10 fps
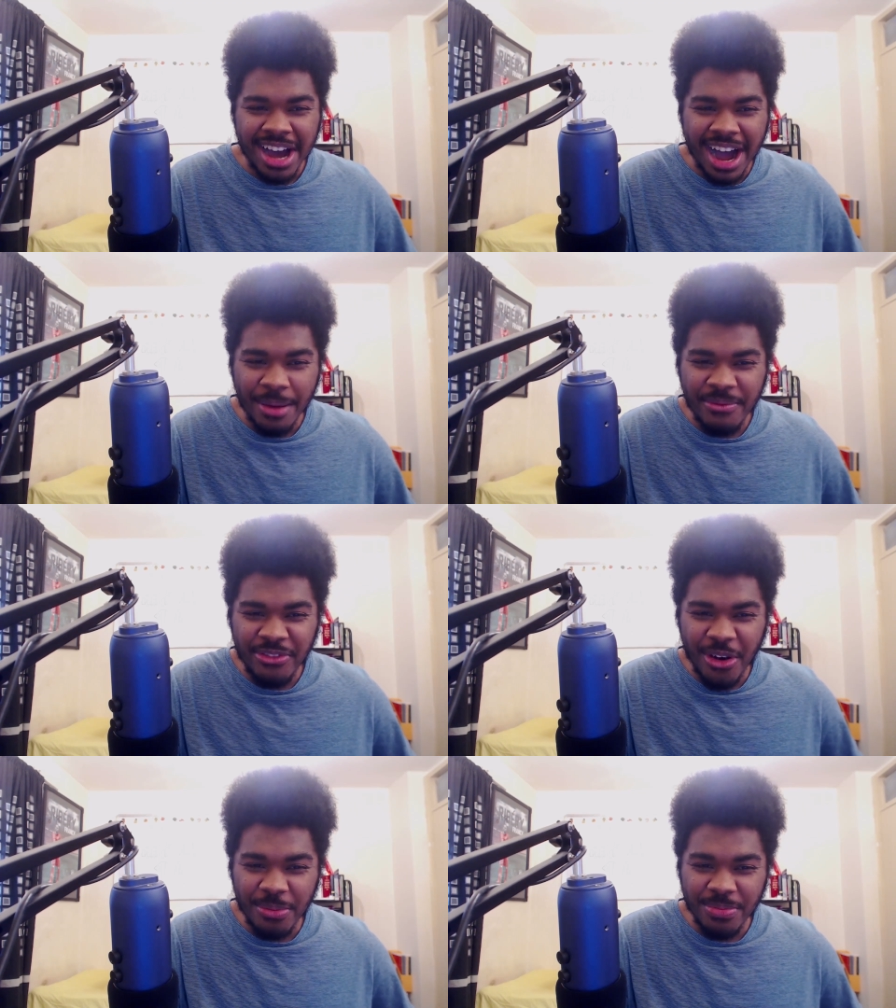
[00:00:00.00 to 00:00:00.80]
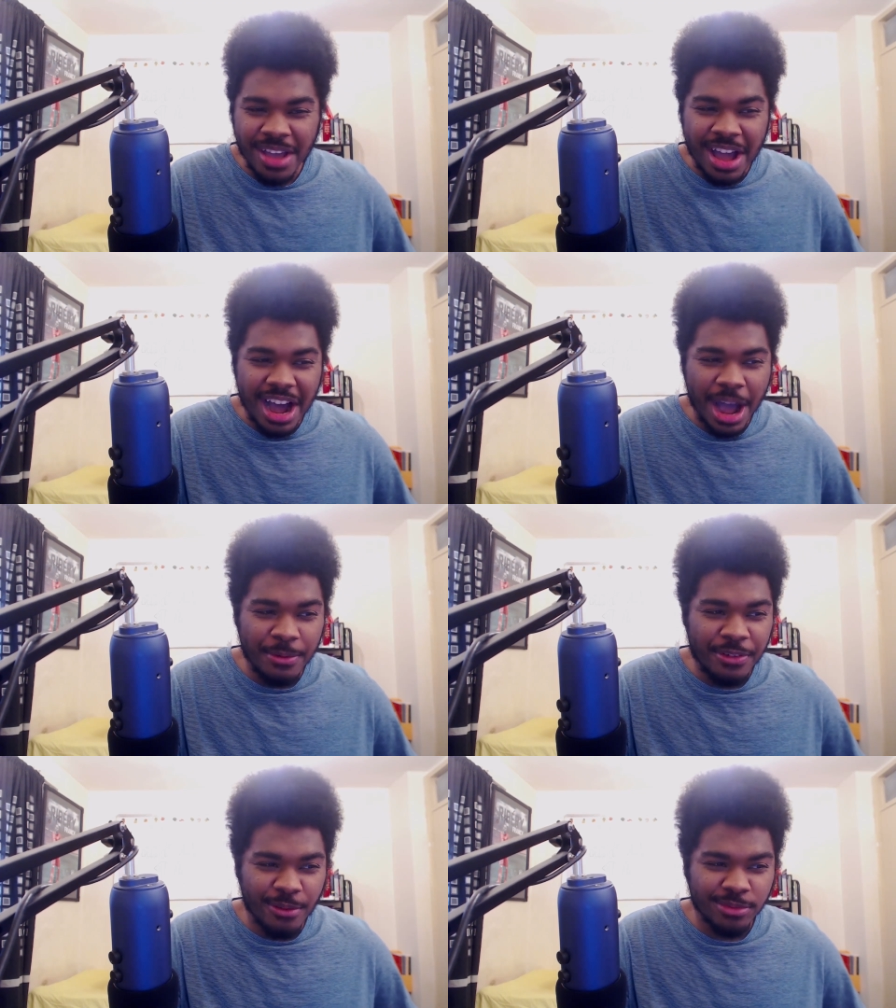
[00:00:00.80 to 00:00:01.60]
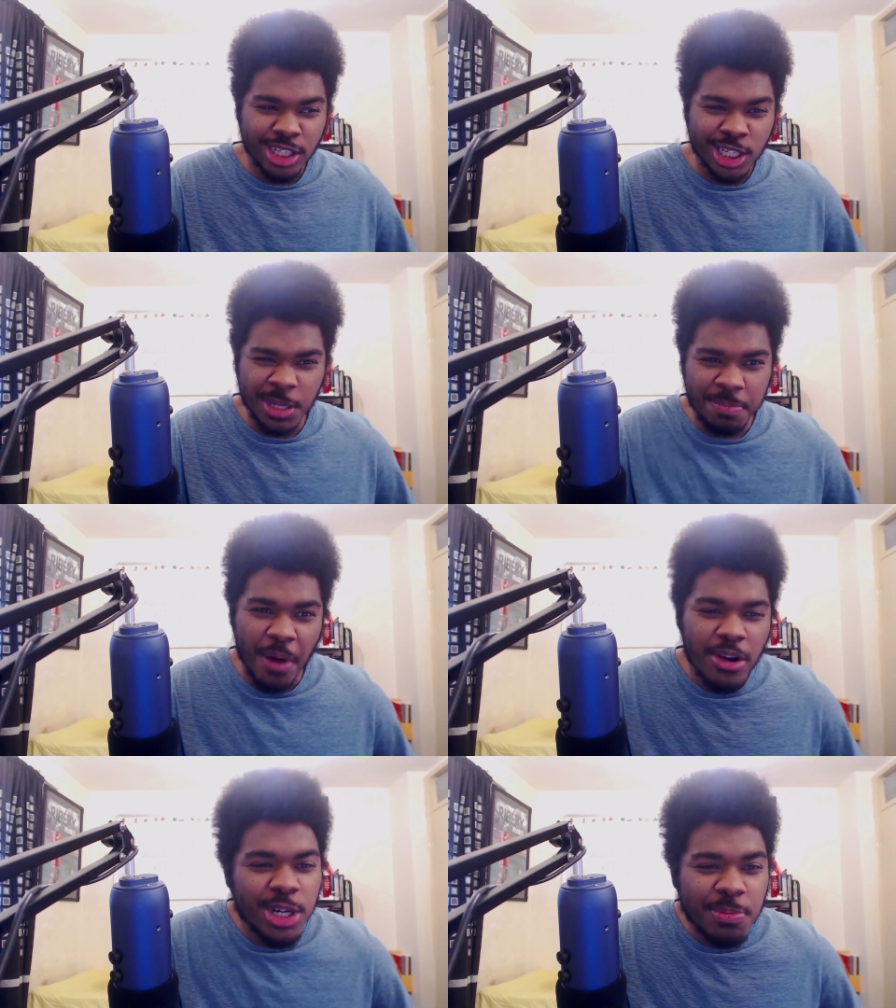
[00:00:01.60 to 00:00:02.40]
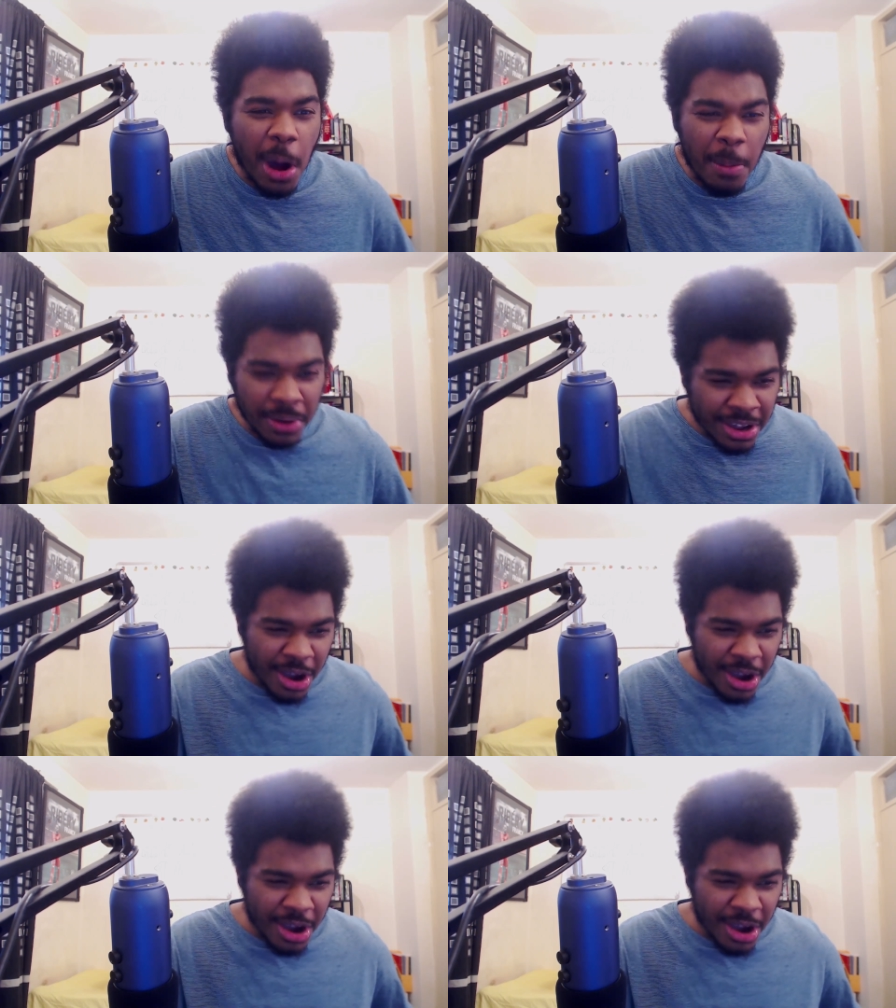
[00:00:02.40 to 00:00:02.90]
i'm from i'm from spongebob